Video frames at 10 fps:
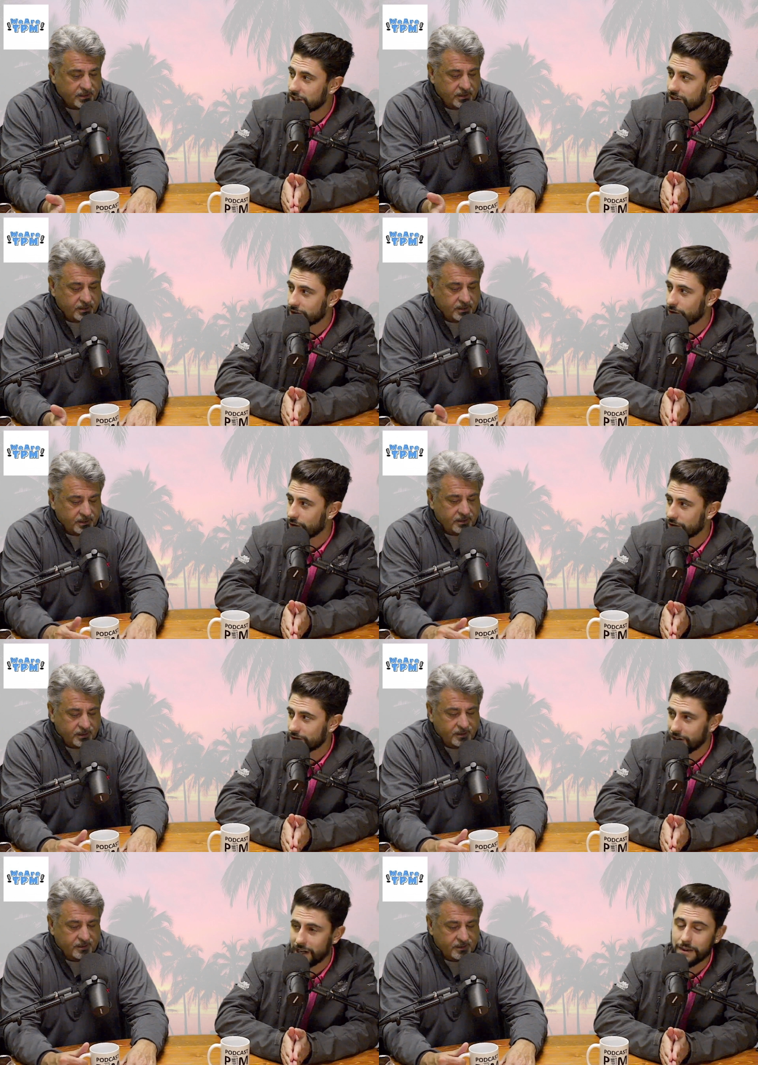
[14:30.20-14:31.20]
Speaker 1: eviction
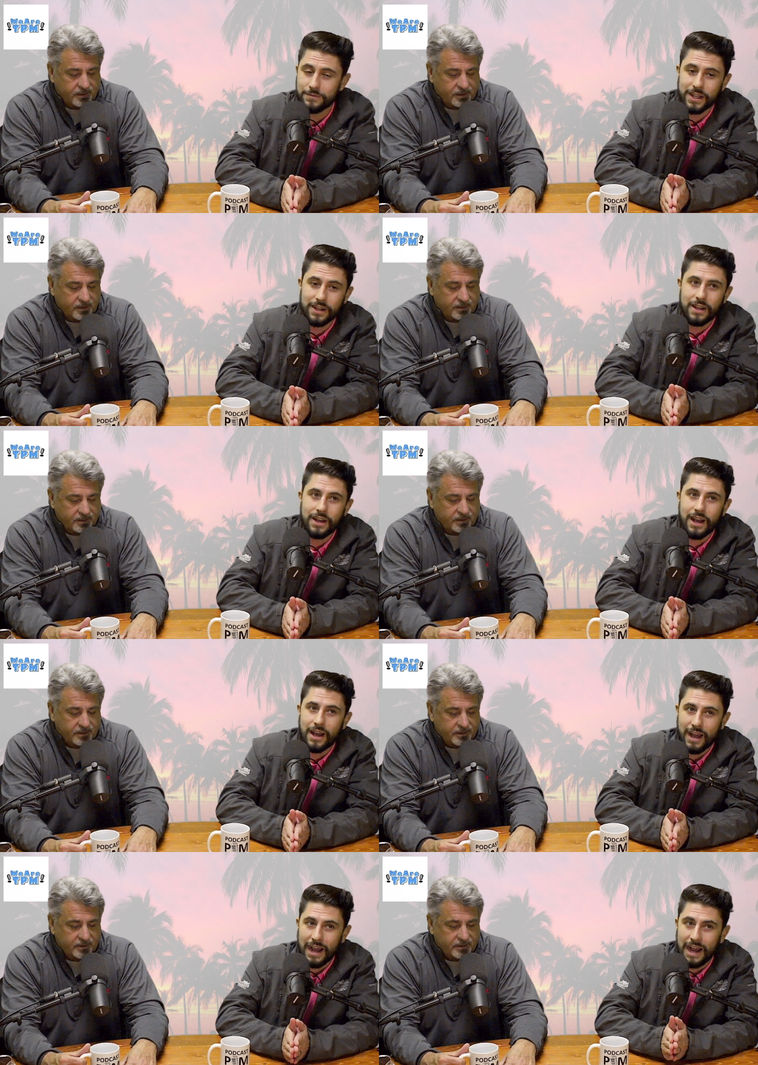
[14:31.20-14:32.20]
courts, right?
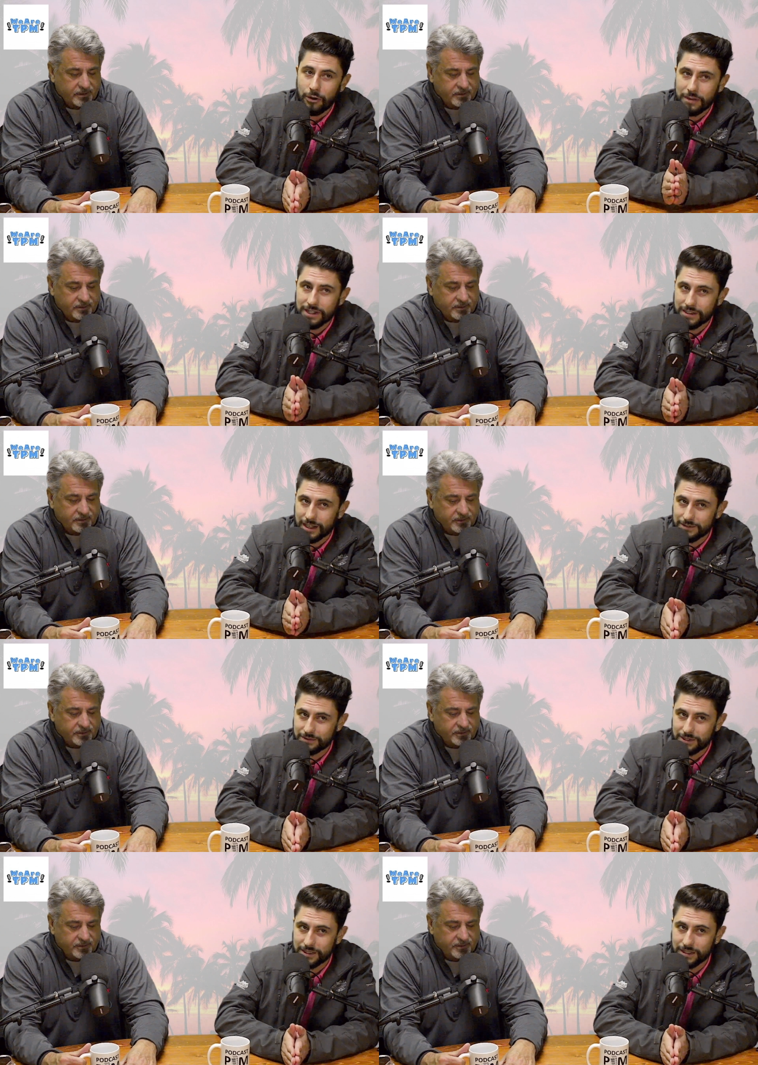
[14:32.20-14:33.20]
How many
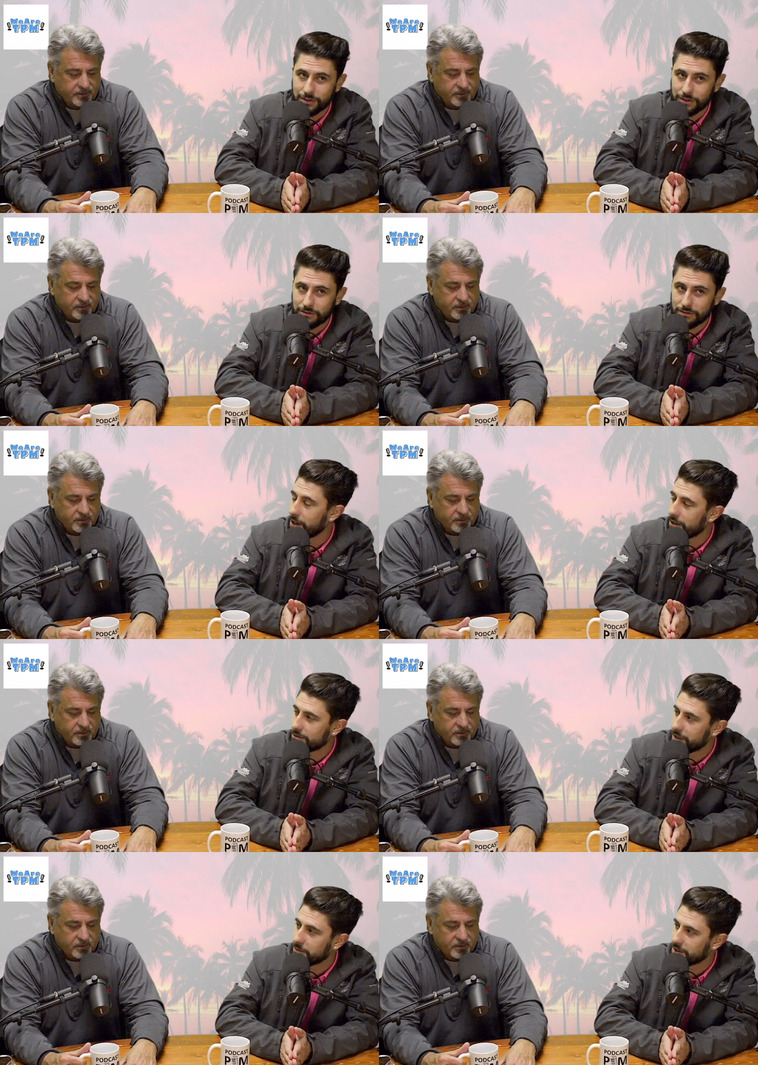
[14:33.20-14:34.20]
times have we dealt with a
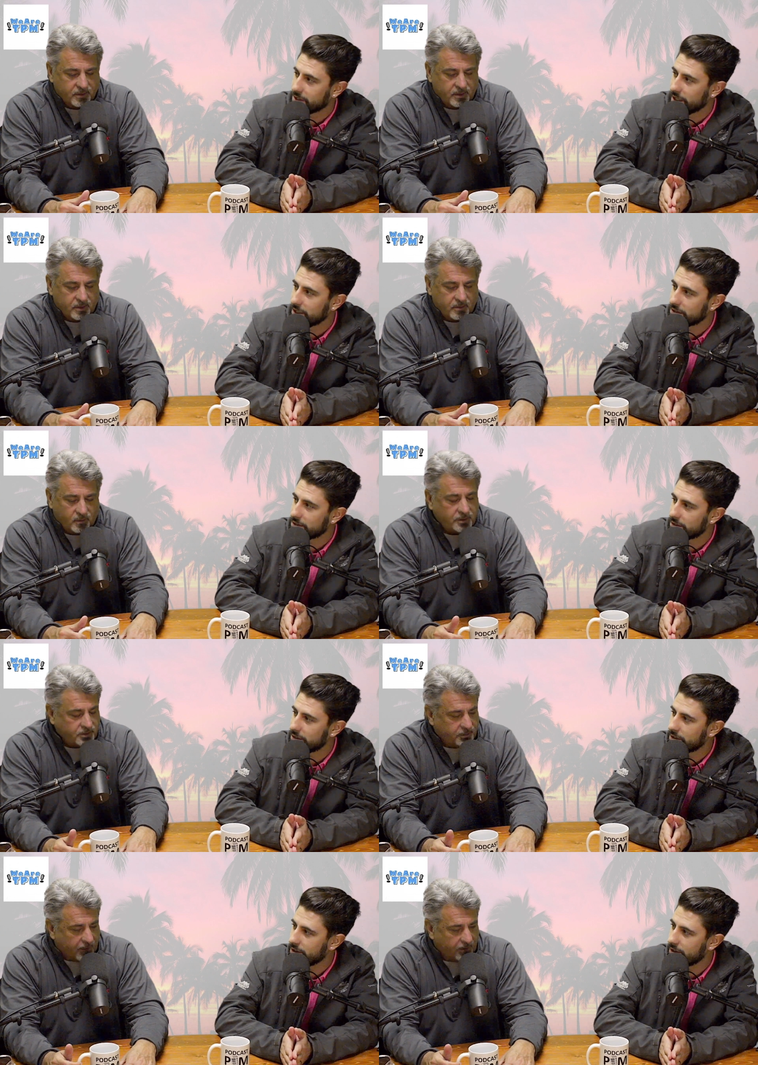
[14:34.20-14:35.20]
repairs and remedies case? Well, I
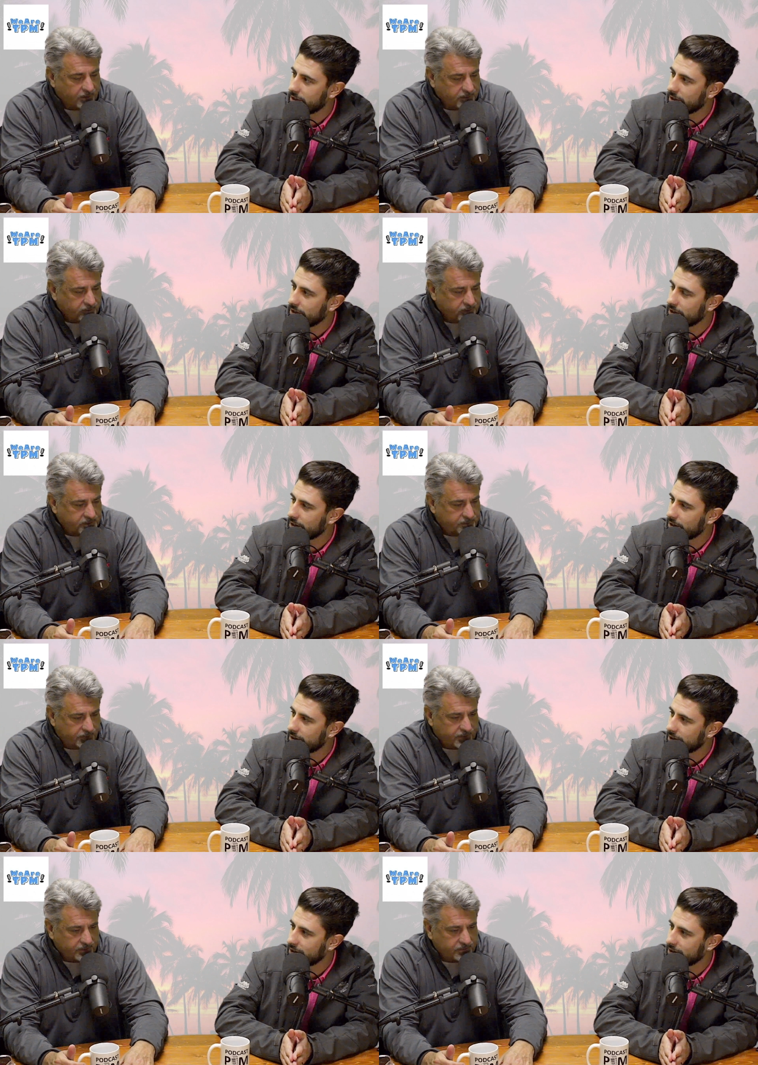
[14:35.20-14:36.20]
Speaker 2: don't know about hundreds,
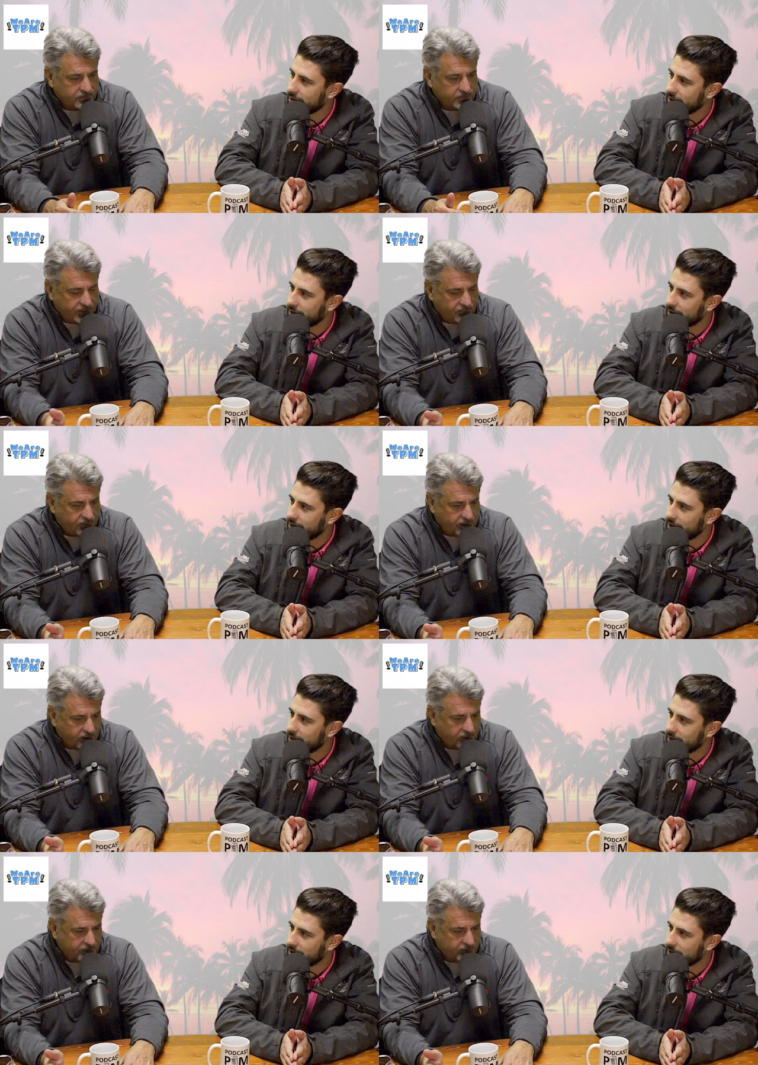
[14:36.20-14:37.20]
but we've never
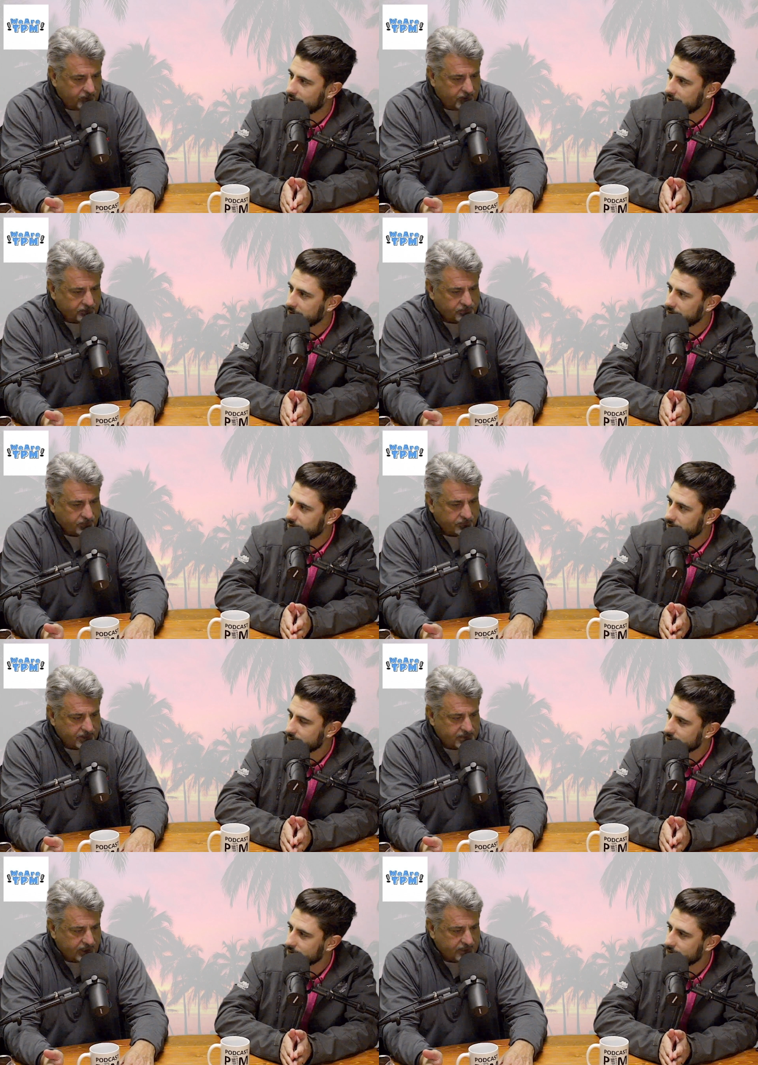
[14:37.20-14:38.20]
dealt with a repairs and
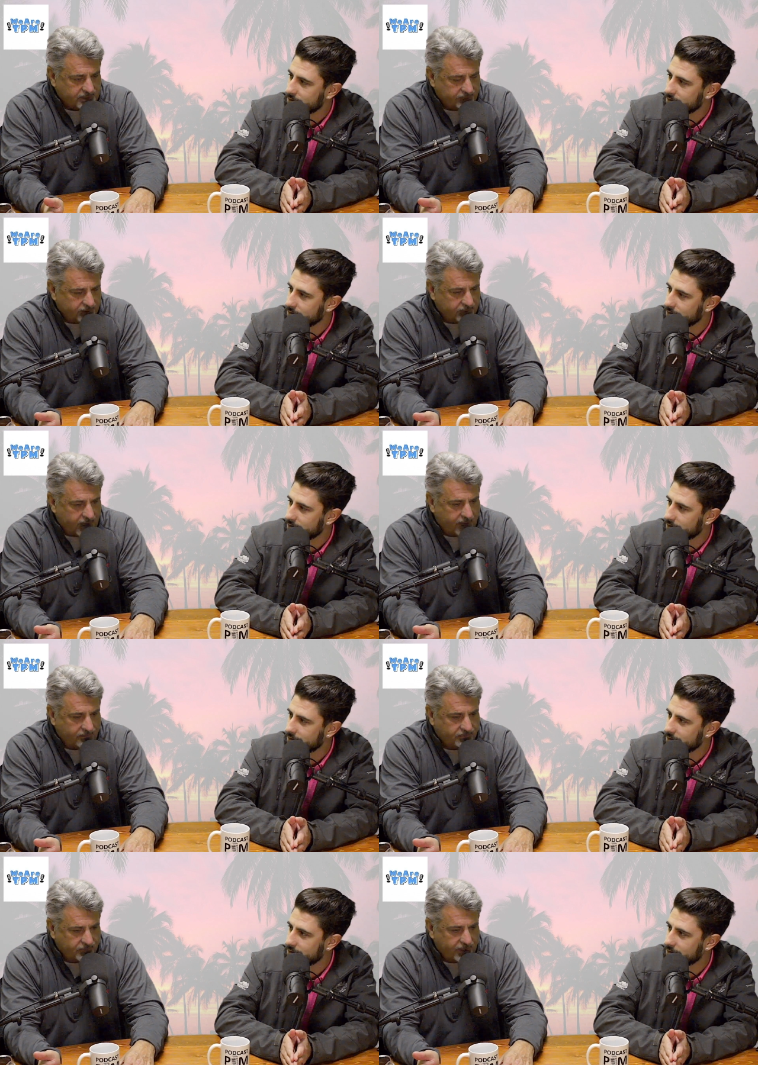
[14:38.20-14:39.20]
remedies case. I mean, we
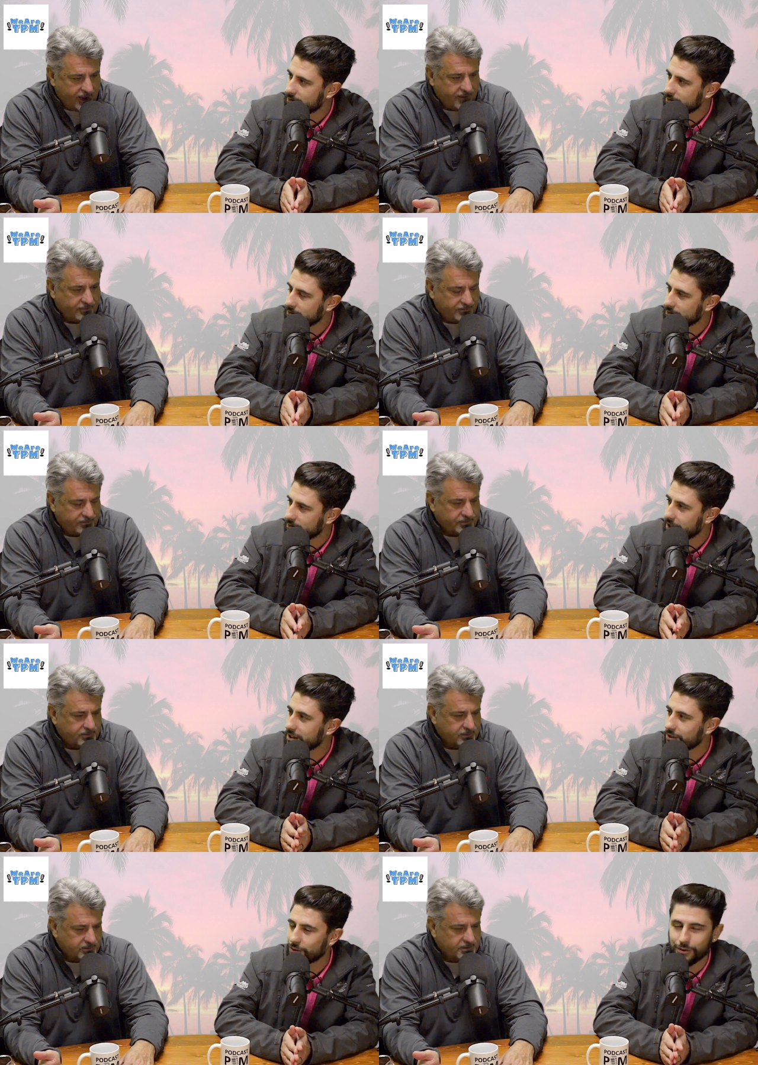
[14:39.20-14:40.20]
have we have
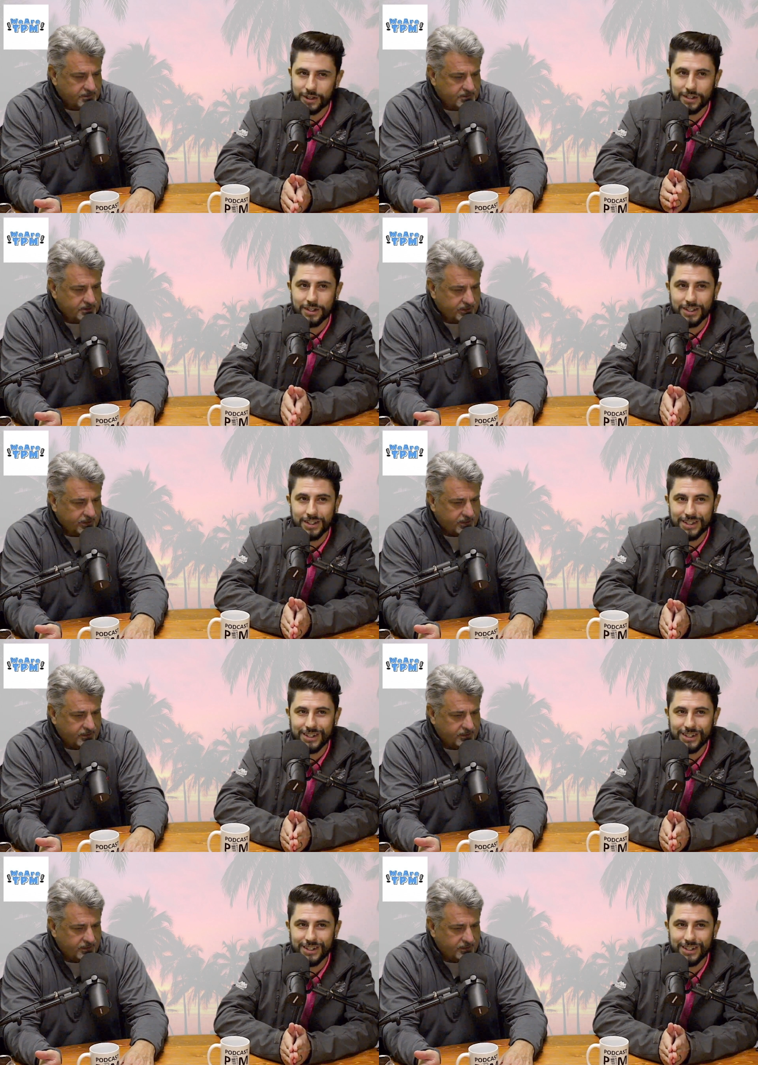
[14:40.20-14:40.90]
Speaker 1: in the court in